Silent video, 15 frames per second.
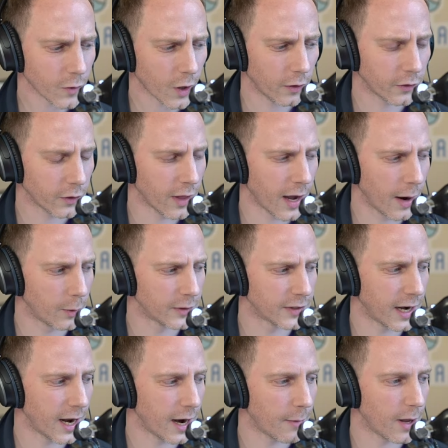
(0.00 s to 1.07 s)
So that was
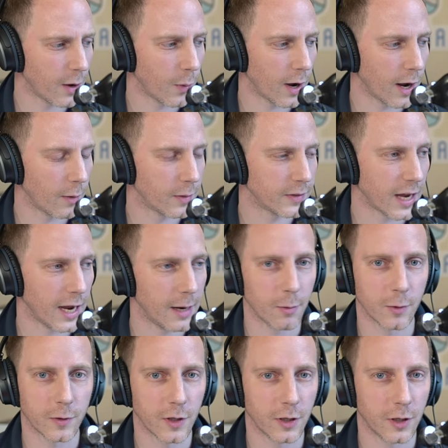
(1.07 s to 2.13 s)
an area where I was able
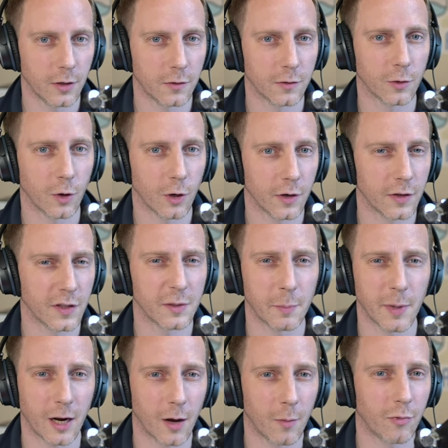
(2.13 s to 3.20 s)
to use Docker to
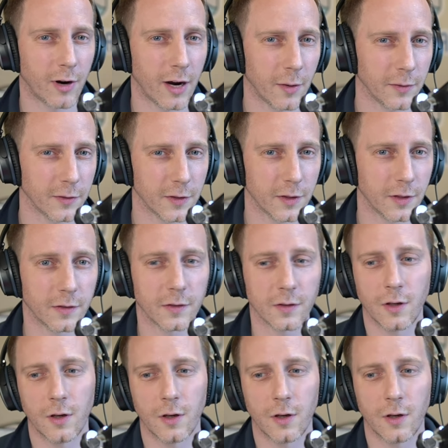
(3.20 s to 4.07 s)
spin up browsers,